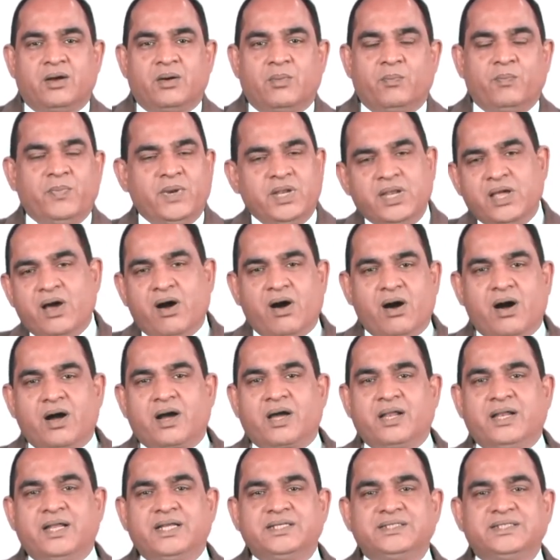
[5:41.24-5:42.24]
media
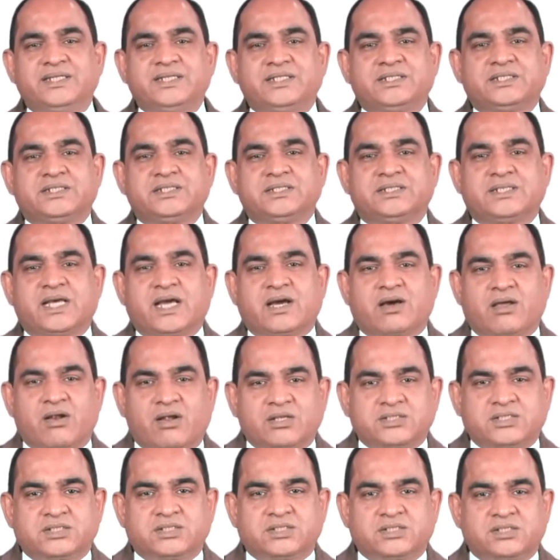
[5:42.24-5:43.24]
organizations
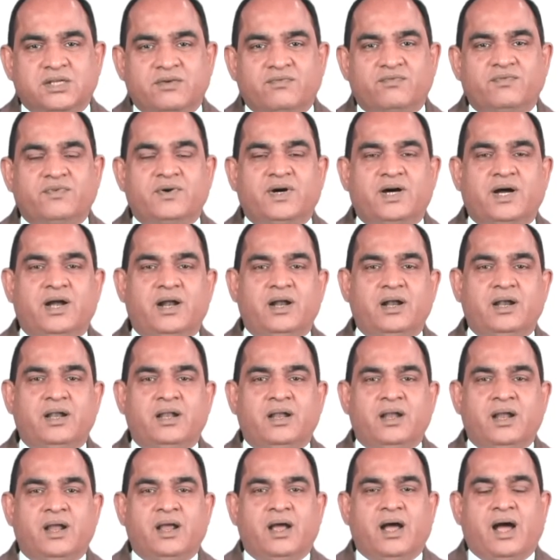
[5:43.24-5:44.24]
across the world,
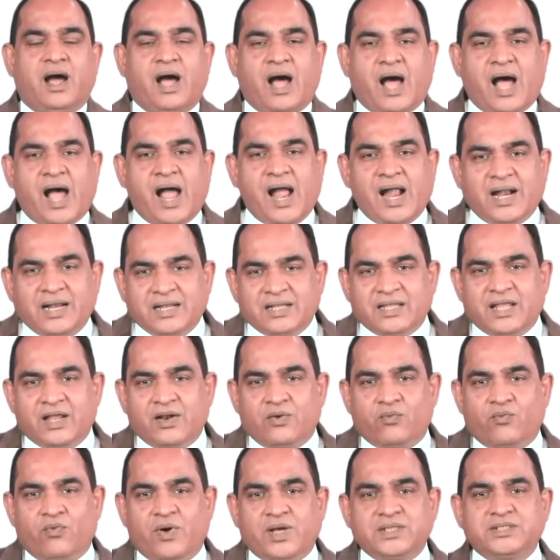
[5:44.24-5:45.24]
and
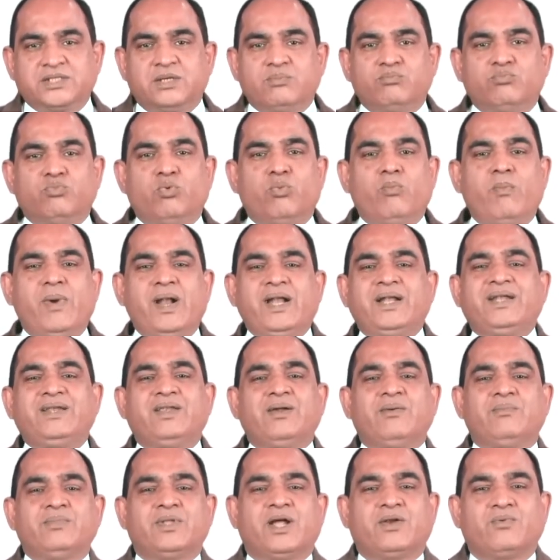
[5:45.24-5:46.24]
there was a
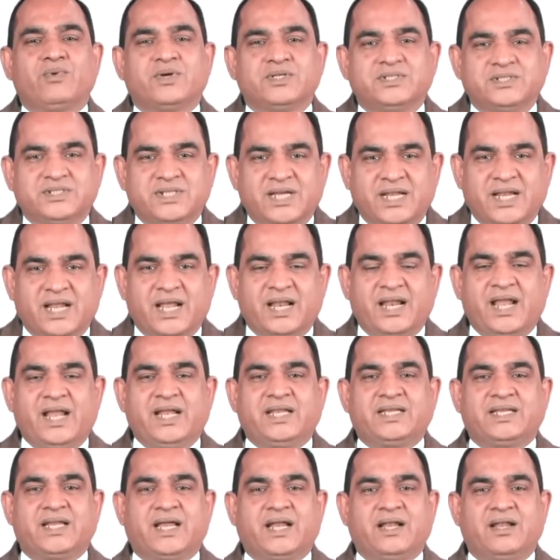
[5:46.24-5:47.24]
momentum that was
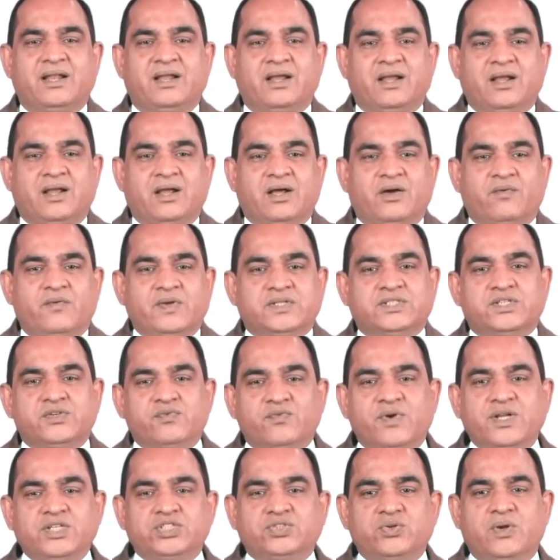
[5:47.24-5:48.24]
generated which
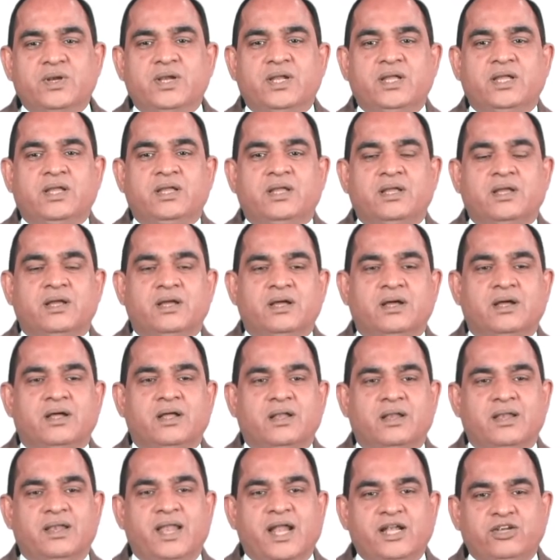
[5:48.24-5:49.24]
eventually
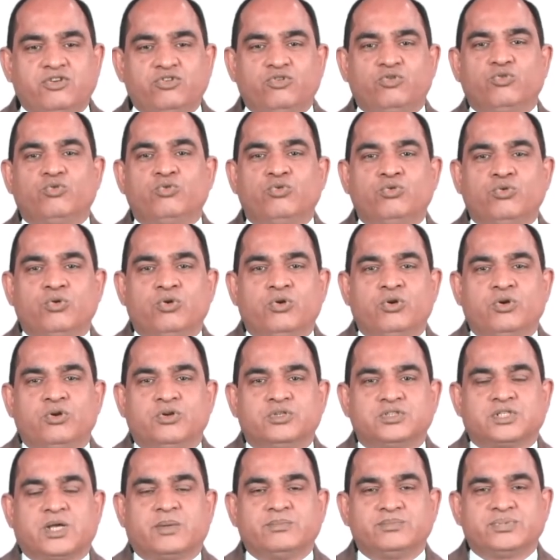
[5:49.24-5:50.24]
led to
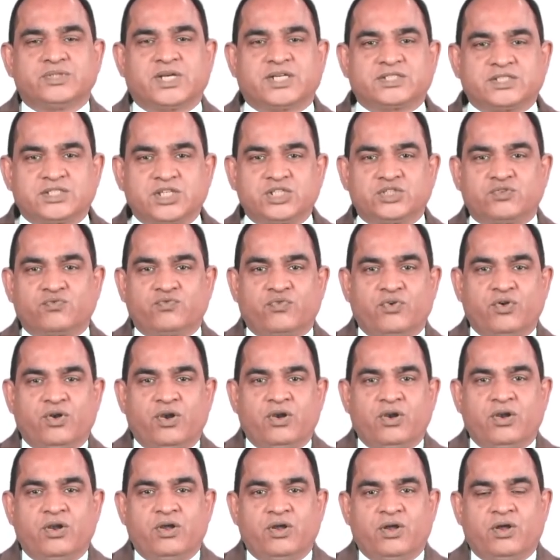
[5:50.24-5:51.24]
some
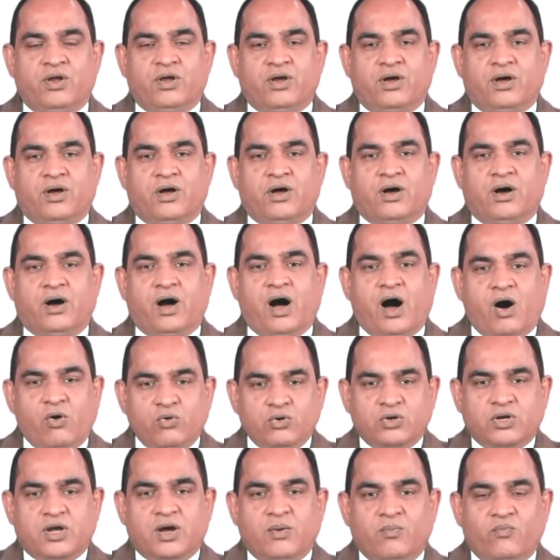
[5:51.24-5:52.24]
successful
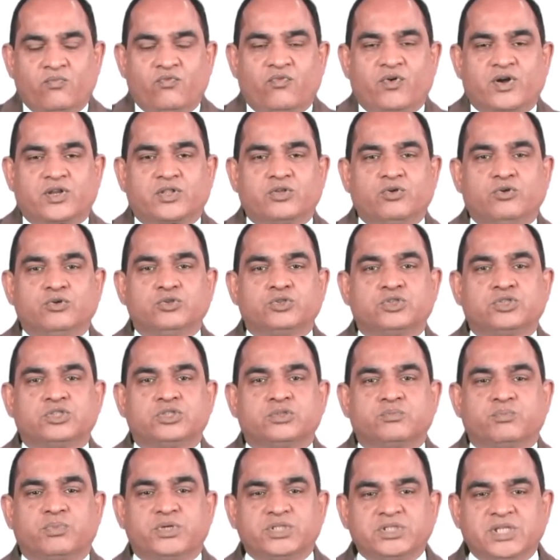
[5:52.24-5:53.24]
outcome for
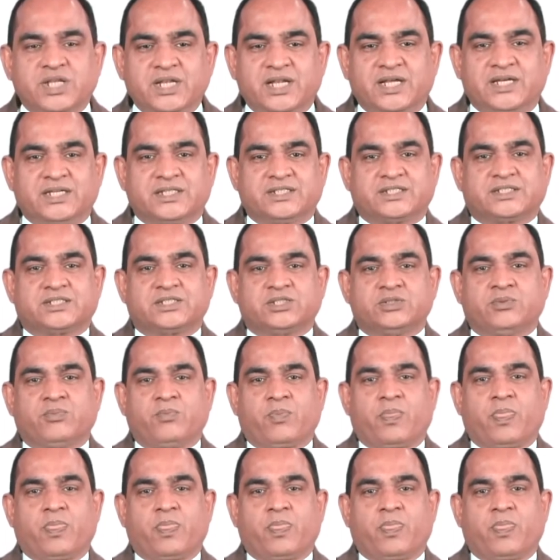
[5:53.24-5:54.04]
those prisoners.